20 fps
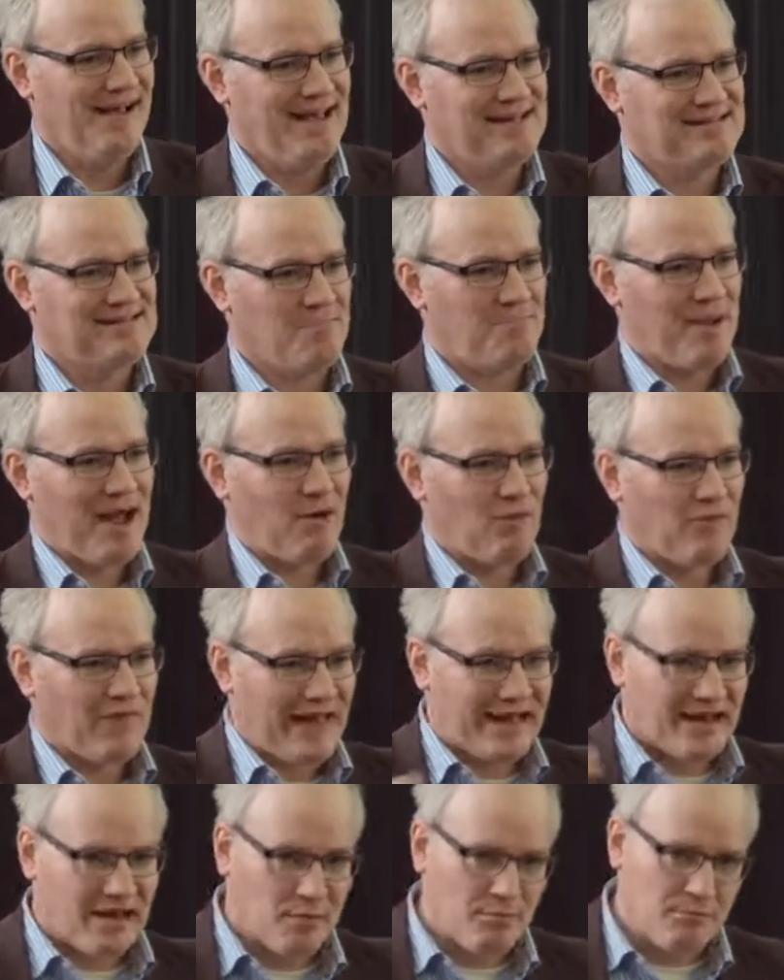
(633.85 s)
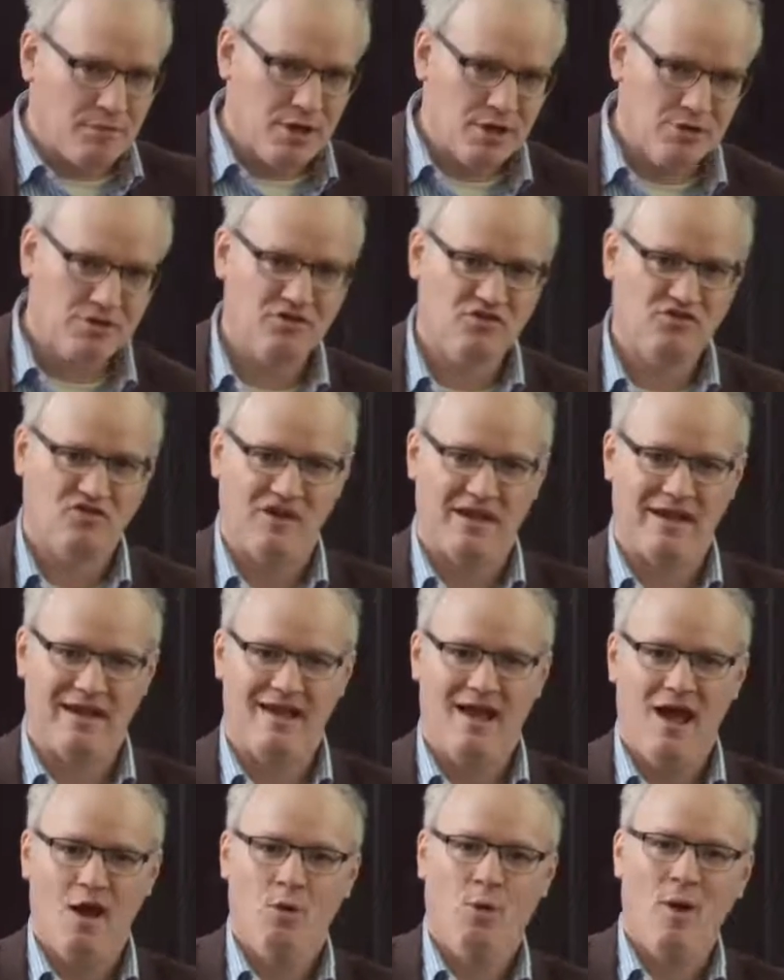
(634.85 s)
It's about that
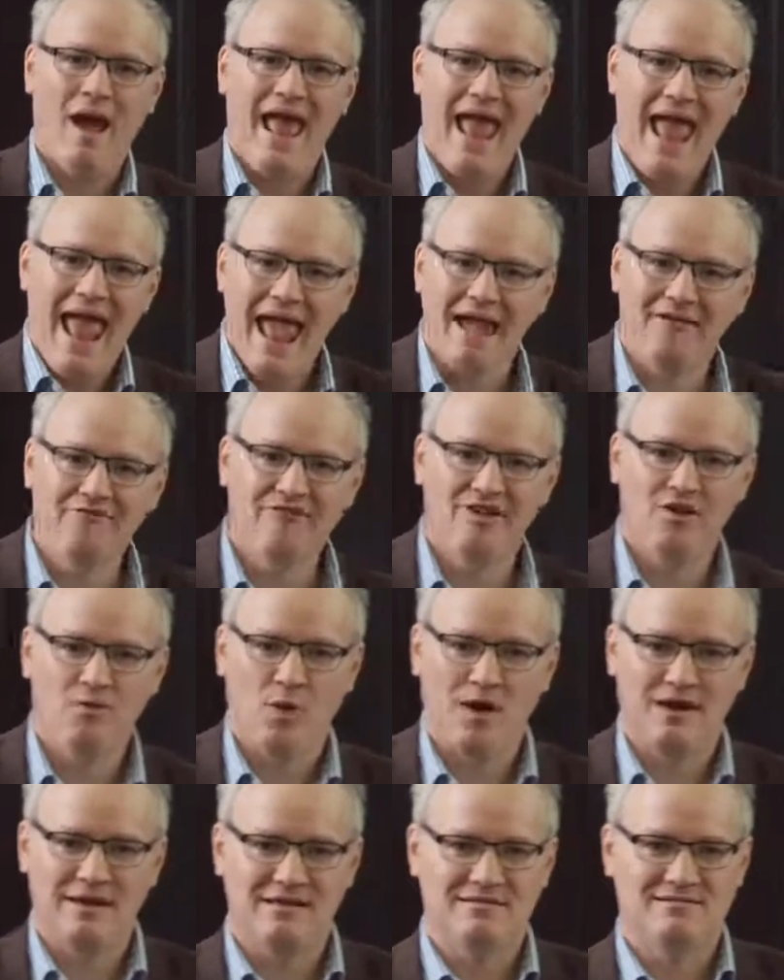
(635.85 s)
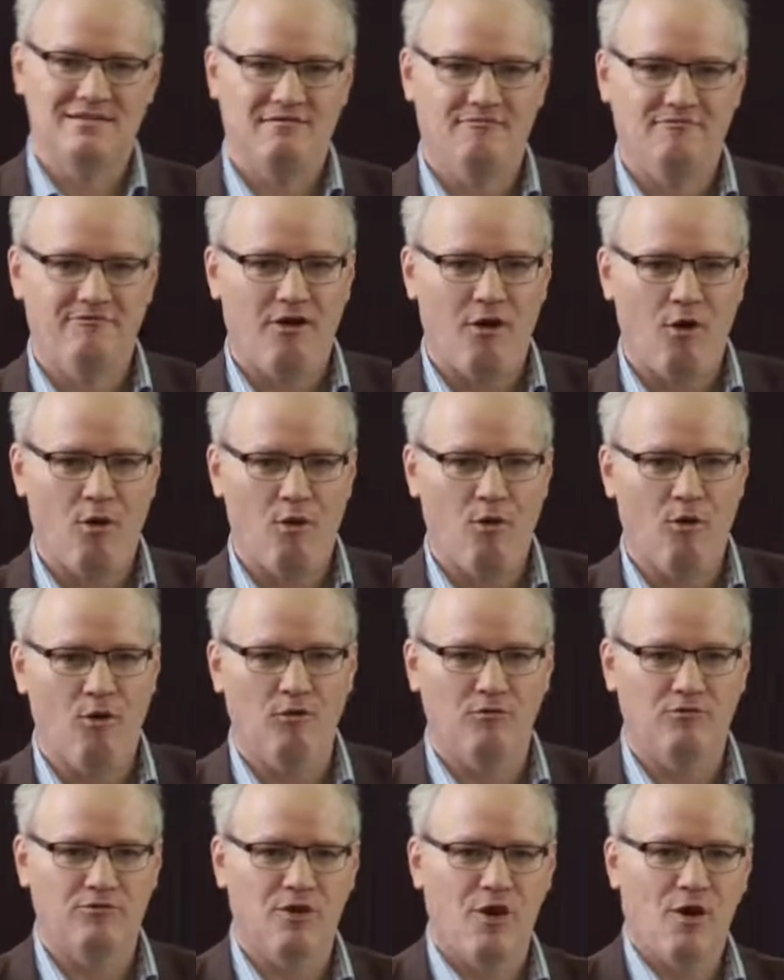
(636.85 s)
community where everyone is
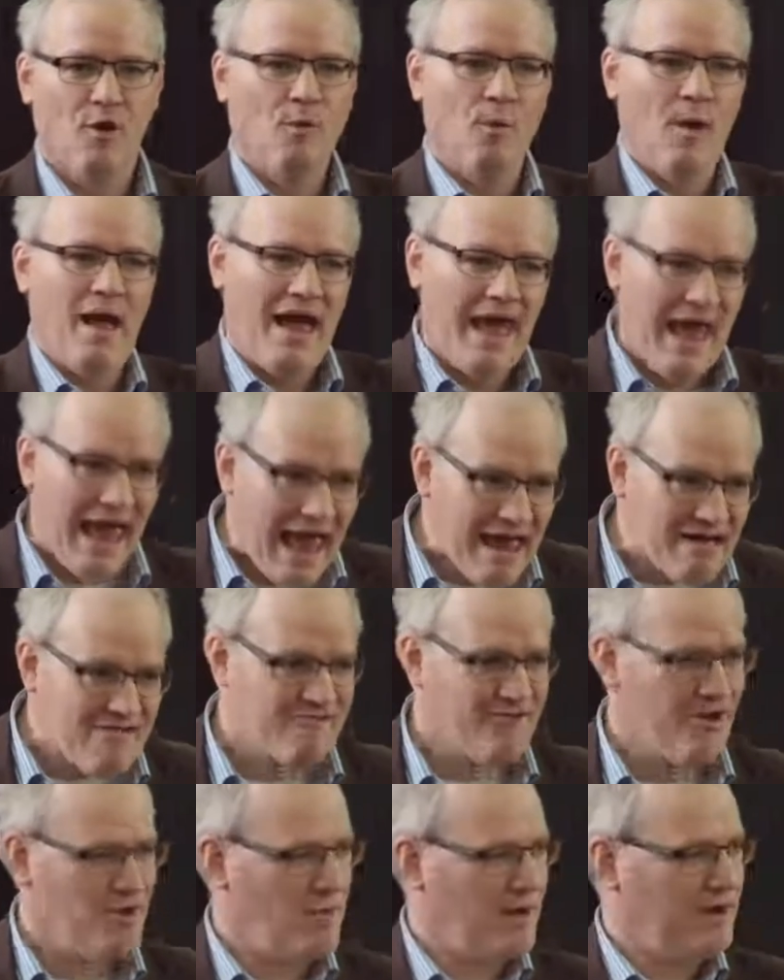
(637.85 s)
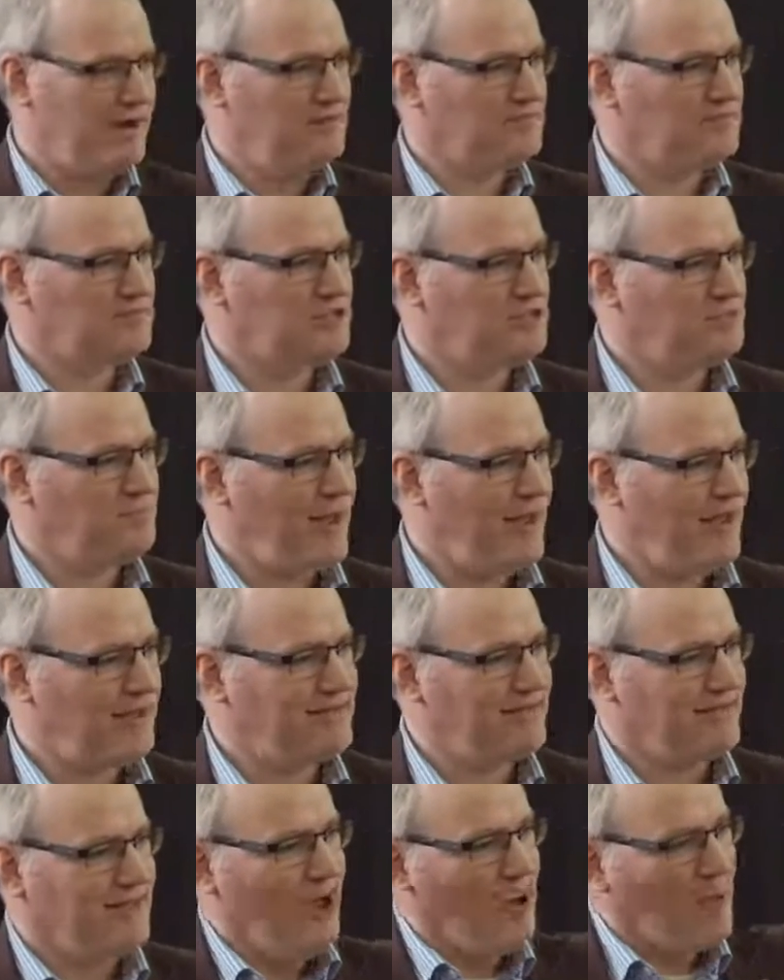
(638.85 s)
involved, where everyone is
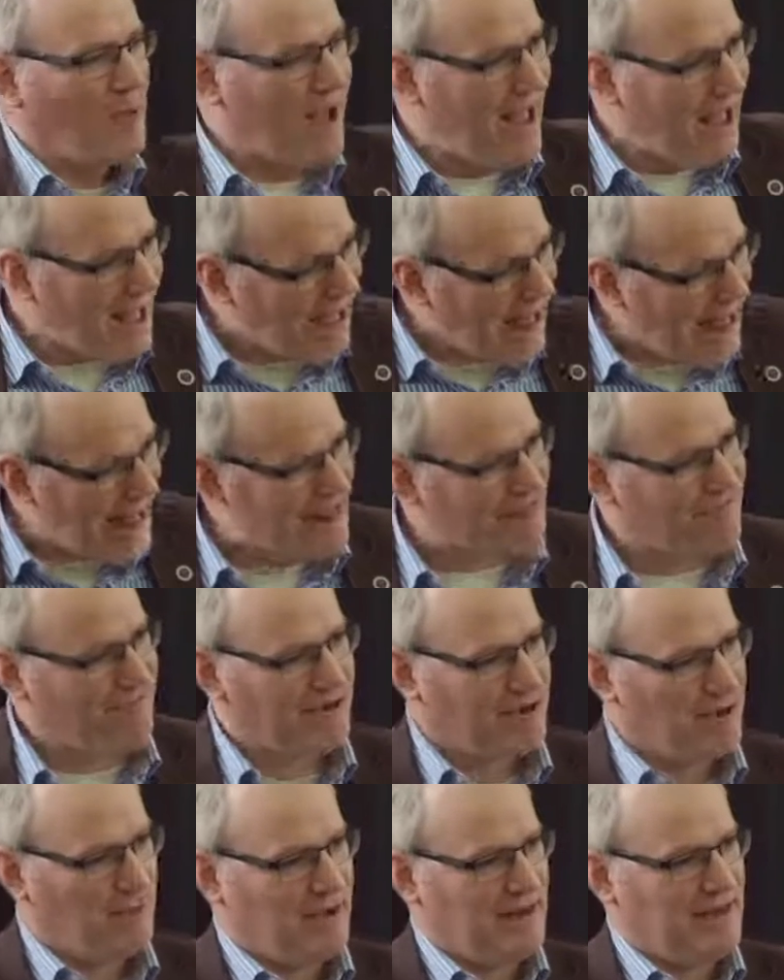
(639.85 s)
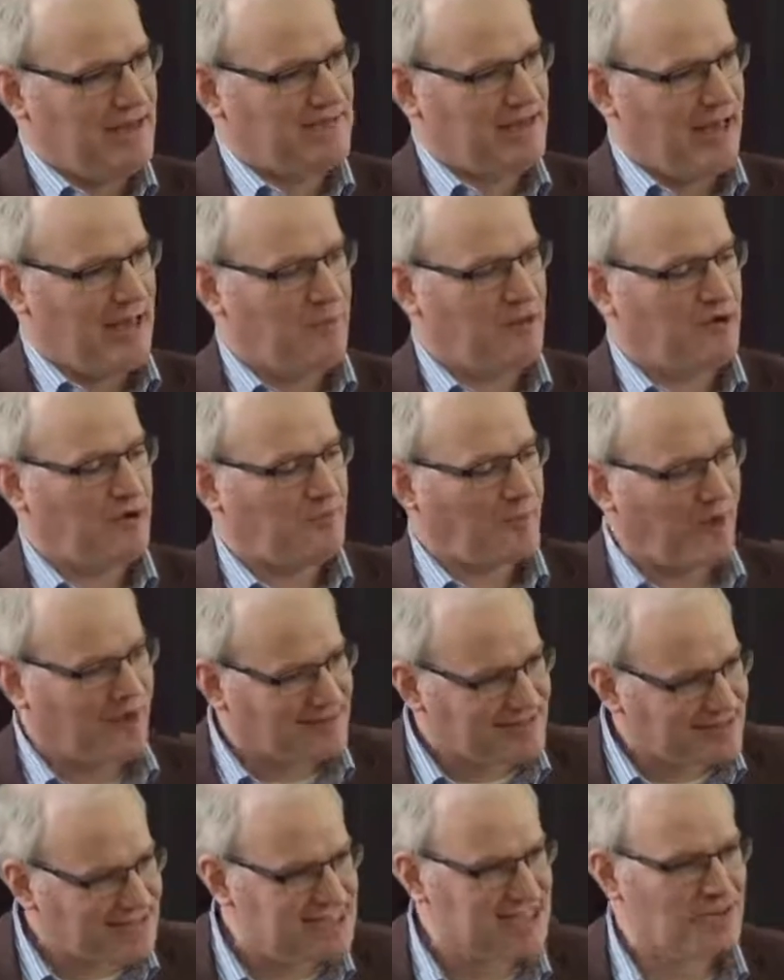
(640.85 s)
respected, where everyone is able to
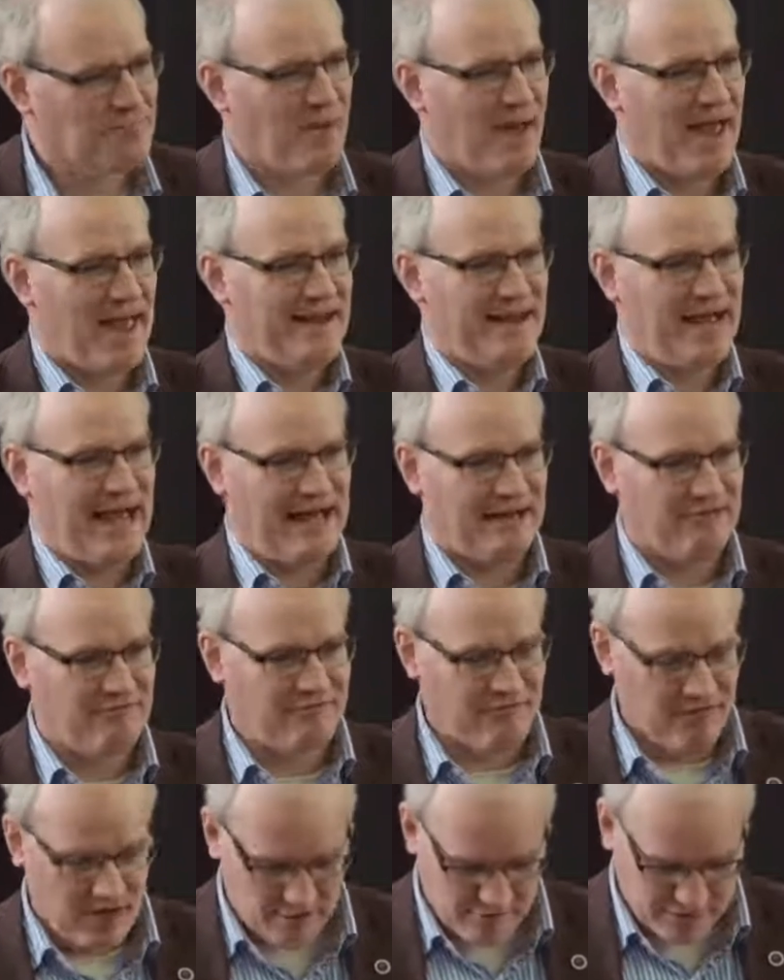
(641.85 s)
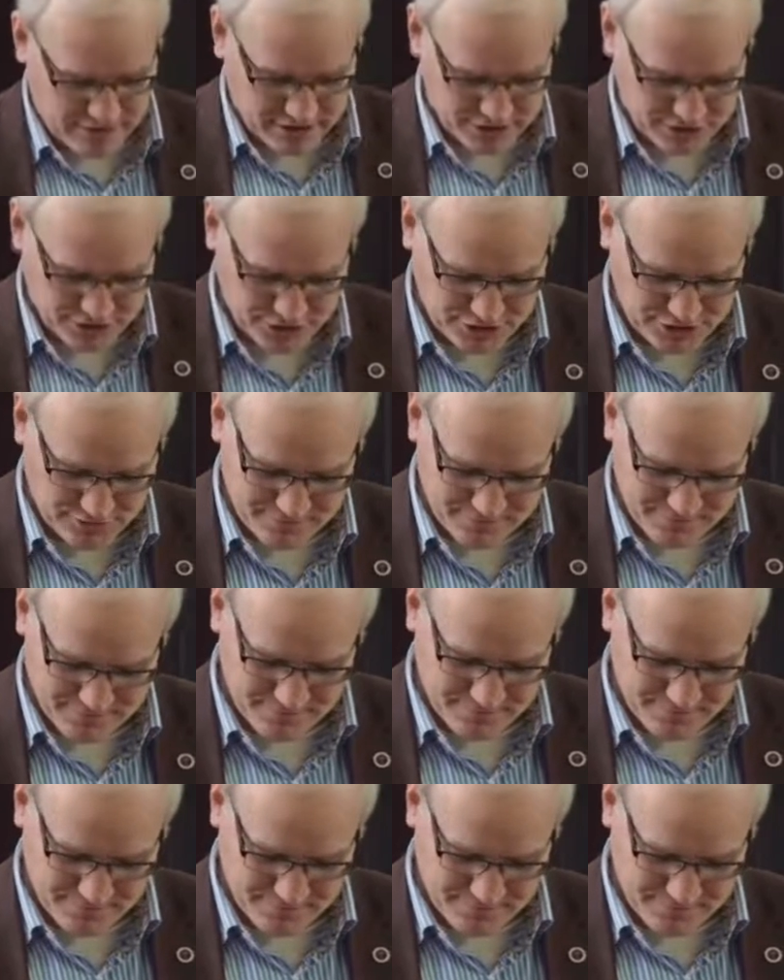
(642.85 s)
participate and flourish.